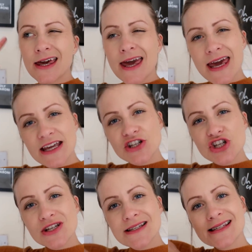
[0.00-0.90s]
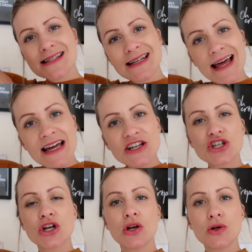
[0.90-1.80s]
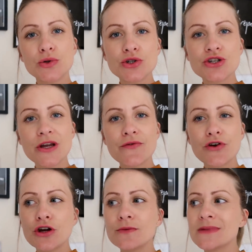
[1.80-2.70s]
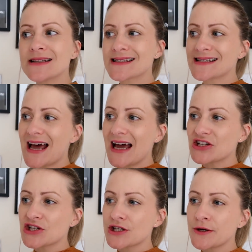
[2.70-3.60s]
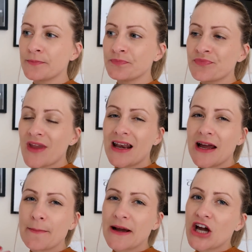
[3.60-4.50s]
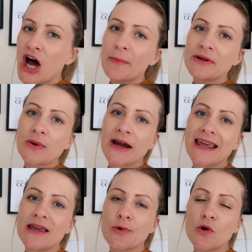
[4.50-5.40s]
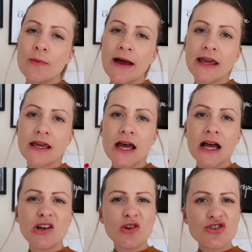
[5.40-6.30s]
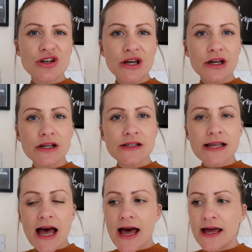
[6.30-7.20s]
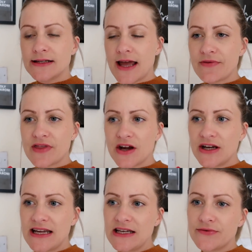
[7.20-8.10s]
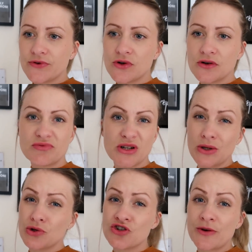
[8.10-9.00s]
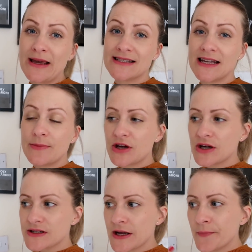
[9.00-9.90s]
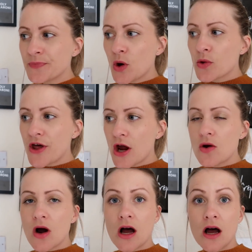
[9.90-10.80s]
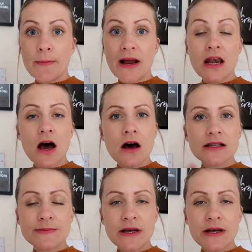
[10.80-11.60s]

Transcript: kitchen slash laundry room slash like my cupboard where I keep all my laundry goods and everything I need for doing laundry, basically, because although my last